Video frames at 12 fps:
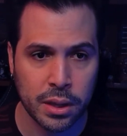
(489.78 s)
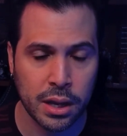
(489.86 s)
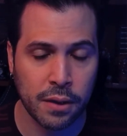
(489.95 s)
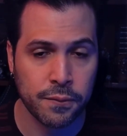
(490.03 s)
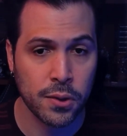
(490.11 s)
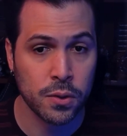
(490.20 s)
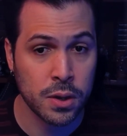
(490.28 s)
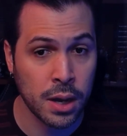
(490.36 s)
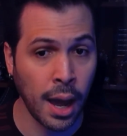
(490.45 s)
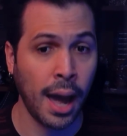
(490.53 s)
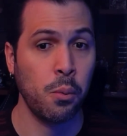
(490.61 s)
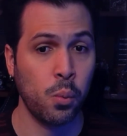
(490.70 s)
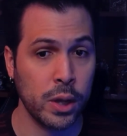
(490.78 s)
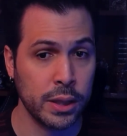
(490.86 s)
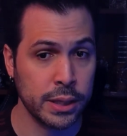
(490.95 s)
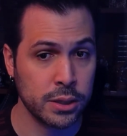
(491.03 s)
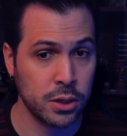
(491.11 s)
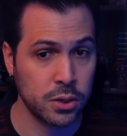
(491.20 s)
If you're not
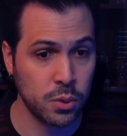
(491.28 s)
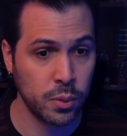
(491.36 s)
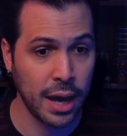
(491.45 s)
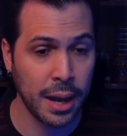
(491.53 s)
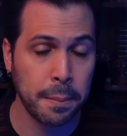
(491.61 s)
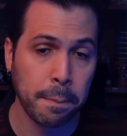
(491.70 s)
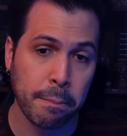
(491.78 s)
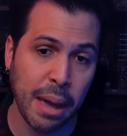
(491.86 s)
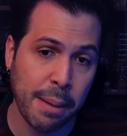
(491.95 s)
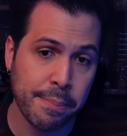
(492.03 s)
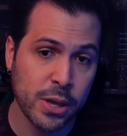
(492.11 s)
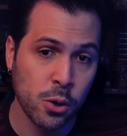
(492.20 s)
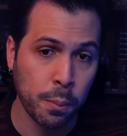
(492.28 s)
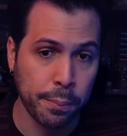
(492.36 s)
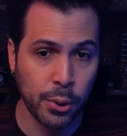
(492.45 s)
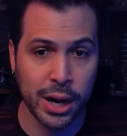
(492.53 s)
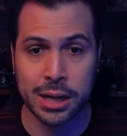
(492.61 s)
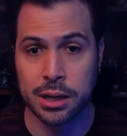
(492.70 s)
willing to do that, maybe you
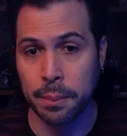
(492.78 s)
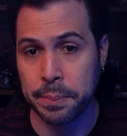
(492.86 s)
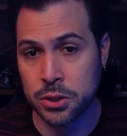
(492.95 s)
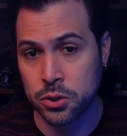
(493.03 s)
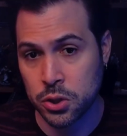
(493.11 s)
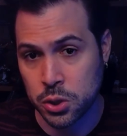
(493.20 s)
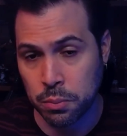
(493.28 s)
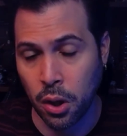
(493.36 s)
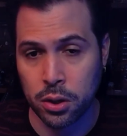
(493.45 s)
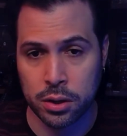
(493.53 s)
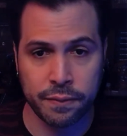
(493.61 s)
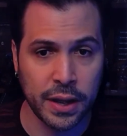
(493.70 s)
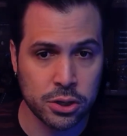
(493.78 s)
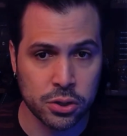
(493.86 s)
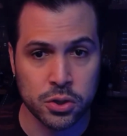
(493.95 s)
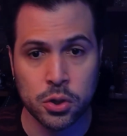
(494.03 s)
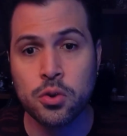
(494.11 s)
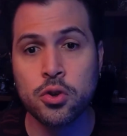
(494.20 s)
break it up into smaller
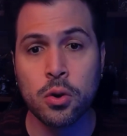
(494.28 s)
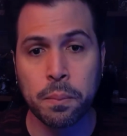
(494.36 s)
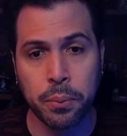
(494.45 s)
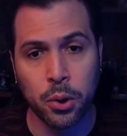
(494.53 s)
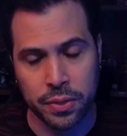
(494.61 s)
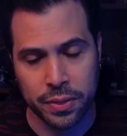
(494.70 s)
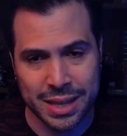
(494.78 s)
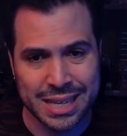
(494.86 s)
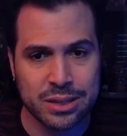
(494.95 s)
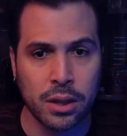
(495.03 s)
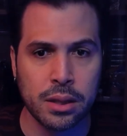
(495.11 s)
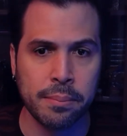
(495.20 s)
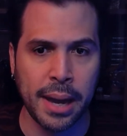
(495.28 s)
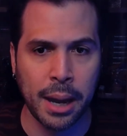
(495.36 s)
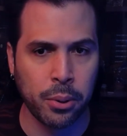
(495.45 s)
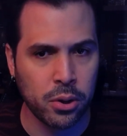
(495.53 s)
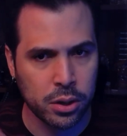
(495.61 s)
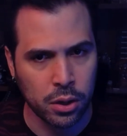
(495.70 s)
adventures. You do put this on the back
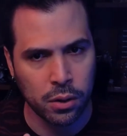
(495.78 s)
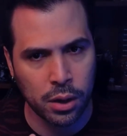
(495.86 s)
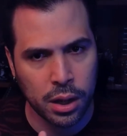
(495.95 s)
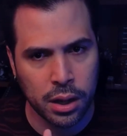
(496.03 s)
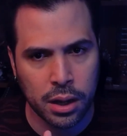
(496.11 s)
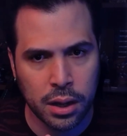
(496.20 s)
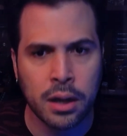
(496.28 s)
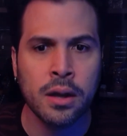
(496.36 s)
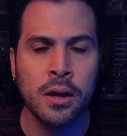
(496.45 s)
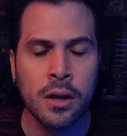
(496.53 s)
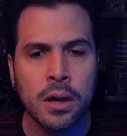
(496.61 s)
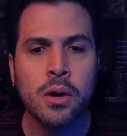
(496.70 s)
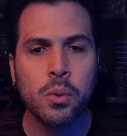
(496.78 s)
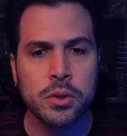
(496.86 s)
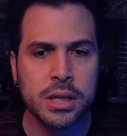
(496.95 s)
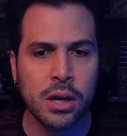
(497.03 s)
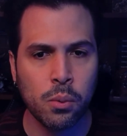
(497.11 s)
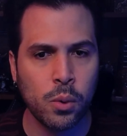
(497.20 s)
burner and go, we'll
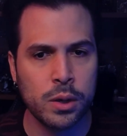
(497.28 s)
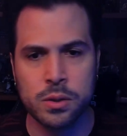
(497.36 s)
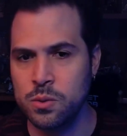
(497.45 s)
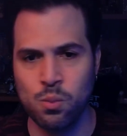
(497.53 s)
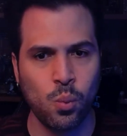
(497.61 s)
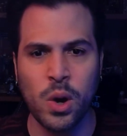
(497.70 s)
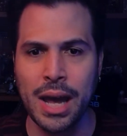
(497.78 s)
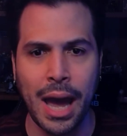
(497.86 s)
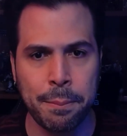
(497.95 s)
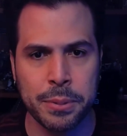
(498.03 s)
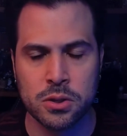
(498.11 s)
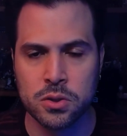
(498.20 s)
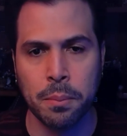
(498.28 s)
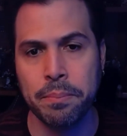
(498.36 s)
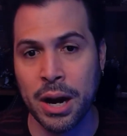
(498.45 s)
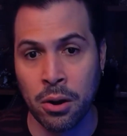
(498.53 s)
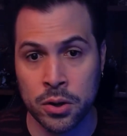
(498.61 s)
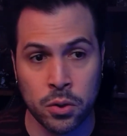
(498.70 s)
deal what happens to
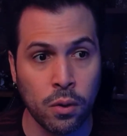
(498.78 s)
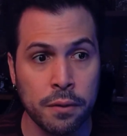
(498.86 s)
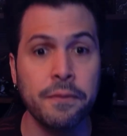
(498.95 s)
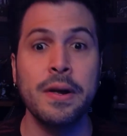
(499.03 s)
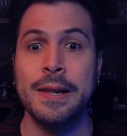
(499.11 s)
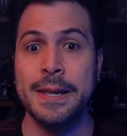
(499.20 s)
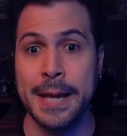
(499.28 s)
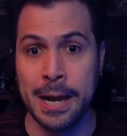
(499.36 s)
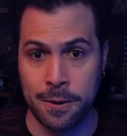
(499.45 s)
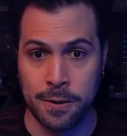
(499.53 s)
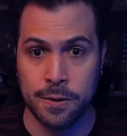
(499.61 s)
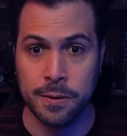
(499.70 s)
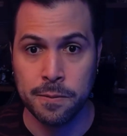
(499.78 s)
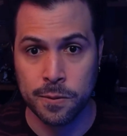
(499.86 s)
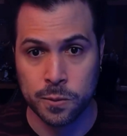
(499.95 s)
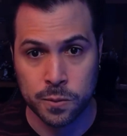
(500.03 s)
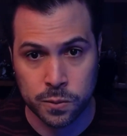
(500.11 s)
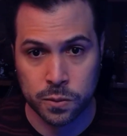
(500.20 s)
Barendorf later.
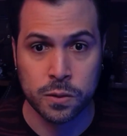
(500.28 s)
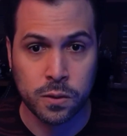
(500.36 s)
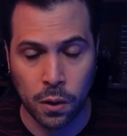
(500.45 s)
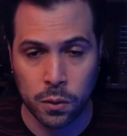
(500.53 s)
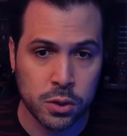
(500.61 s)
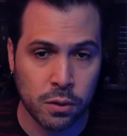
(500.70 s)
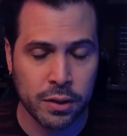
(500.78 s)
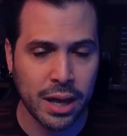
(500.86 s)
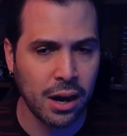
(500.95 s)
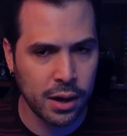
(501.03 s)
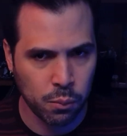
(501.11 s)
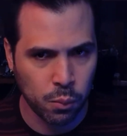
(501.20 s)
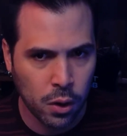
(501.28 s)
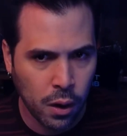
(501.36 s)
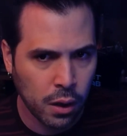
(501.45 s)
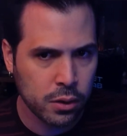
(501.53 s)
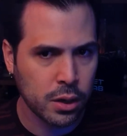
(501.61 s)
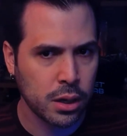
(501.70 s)
He goes over there and we're
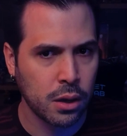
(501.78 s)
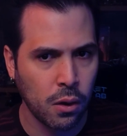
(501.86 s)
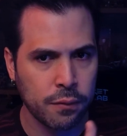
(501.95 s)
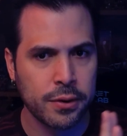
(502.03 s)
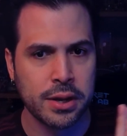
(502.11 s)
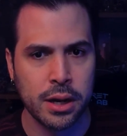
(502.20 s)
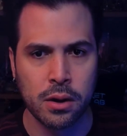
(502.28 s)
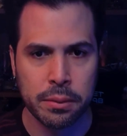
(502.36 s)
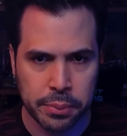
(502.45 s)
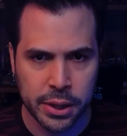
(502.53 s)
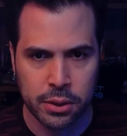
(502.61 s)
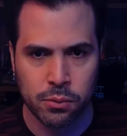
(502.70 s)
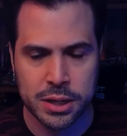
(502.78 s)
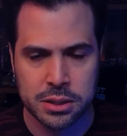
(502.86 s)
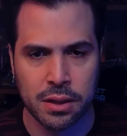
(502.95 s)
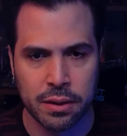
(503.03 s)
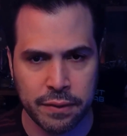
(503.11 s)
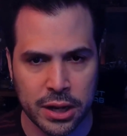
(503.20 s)
all going to go over here and play the rest
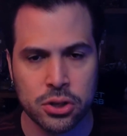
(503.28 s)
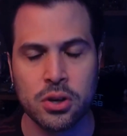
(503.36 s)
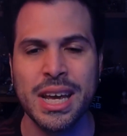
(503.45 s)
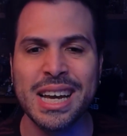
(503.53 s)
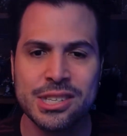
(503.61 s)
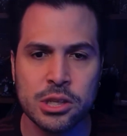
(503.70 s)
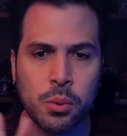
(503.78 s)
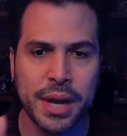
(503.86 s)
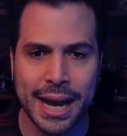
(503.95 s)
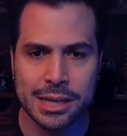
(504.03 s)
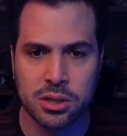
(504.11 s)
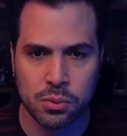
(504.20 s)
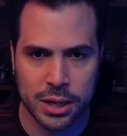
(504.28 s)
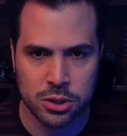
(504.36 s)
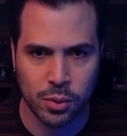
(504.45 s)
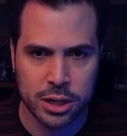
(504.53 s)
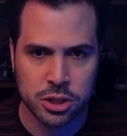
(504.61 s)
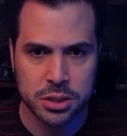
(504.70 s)
of the adventure. Yes, you cast the
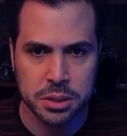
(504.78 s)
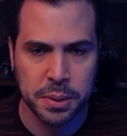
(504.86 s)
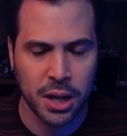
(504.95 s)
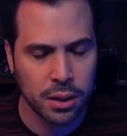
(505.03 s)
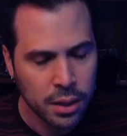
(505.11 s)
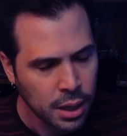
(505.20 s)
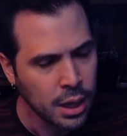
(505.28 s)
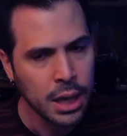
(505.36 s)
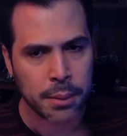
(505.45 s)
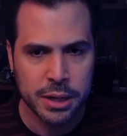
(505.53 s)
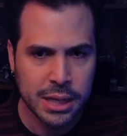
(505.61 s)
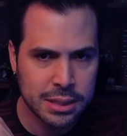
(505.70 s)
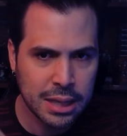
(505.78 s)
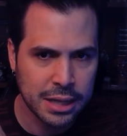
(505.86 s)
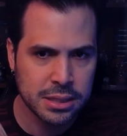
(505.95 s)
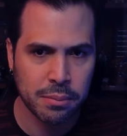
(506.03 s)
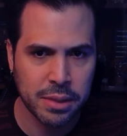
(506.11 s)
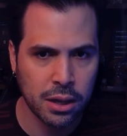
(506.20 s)
resurrection spell, but he's got
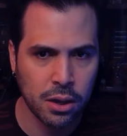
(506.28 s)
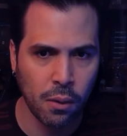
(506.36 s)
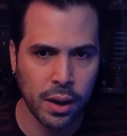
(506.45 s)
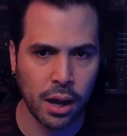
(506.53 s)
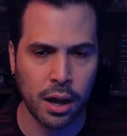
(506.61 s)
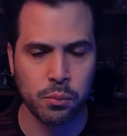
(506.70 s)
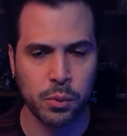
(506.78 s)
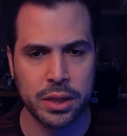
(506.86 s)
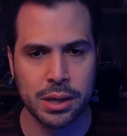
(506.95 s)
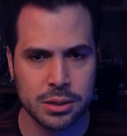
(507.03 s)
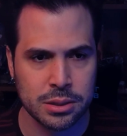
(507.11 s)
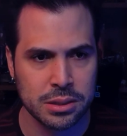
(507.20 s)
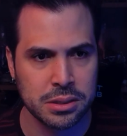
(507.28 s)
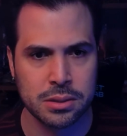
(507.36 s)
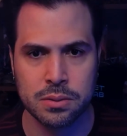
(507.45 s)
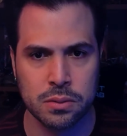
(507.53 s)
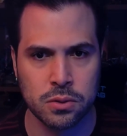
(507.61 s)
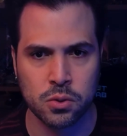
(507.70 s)
something going on with his
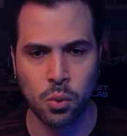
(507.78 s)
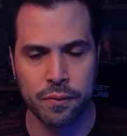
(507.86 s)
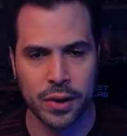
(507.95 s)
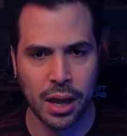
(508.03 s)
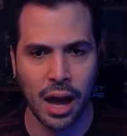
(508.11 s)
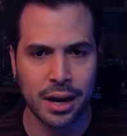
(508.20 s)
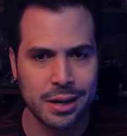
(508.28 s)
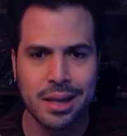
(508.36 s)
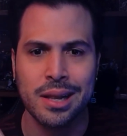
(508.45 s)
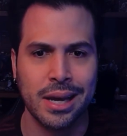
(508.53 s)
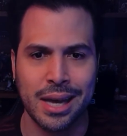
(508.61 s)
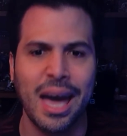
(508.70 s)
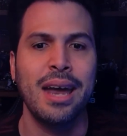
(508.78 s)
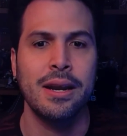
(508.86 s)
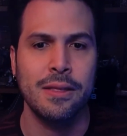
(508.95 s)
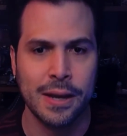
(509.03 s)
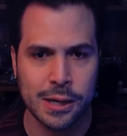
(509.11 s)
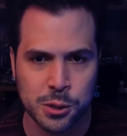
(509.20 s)
dwarven god in
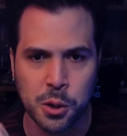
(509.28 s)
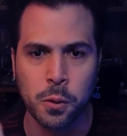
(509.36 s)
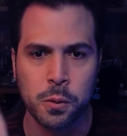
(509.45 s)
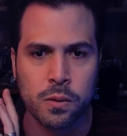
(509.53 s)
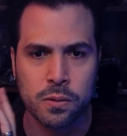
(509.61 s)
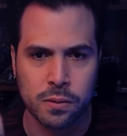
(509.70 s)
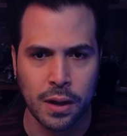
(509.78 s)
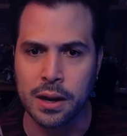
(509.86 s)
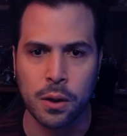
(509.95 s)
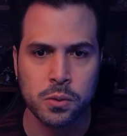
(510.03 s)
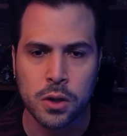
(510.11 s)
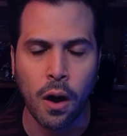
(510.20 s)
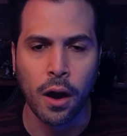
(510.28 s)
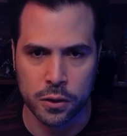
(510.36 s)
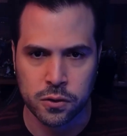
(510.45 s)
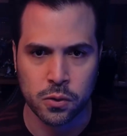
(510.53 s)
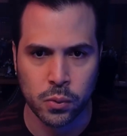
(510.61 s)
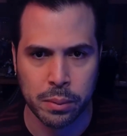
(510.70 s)
Klingeddon that he's got to go talk
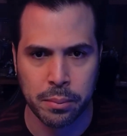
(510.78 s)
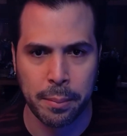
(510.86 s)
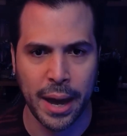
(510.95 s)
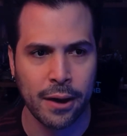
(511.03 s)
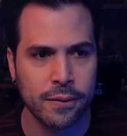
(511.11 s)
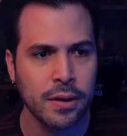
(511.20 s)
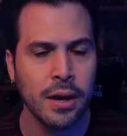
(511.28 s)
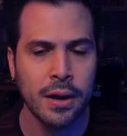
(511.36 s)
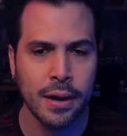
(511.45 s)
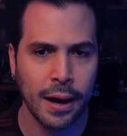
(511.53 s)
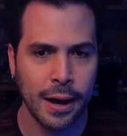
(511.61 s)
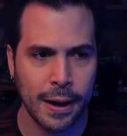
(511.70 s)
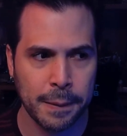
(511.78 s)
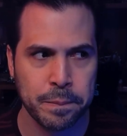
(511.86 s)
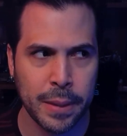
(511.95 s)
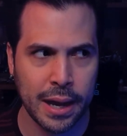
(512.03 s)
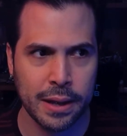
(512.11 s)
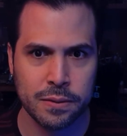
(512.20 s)
to him about.
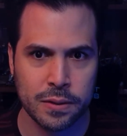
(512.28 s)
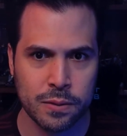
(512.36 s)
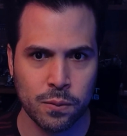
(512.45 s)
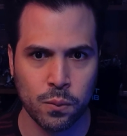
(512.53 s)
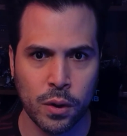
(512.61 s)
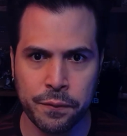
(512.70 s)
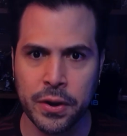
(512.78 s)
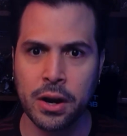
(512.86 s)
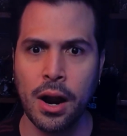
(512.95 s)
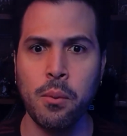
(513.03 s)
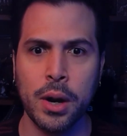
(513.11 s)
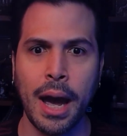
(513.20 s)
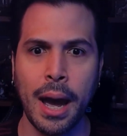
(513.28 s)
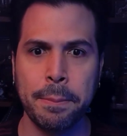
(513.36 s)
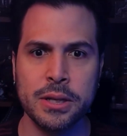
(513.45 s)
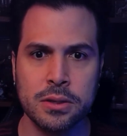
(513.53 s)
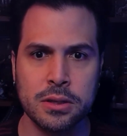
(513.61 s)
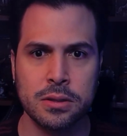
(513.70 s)
And we'll figure out what
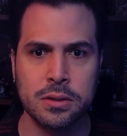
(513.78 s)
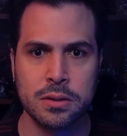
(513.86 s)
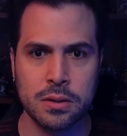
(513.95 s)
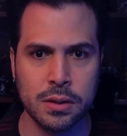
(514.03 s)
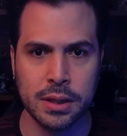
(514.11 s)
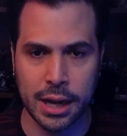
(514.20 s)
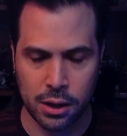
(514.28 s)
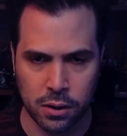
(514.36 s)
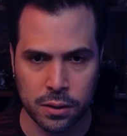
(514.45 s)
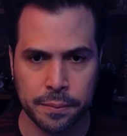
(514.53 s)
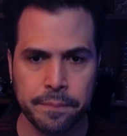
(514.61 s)
happens later.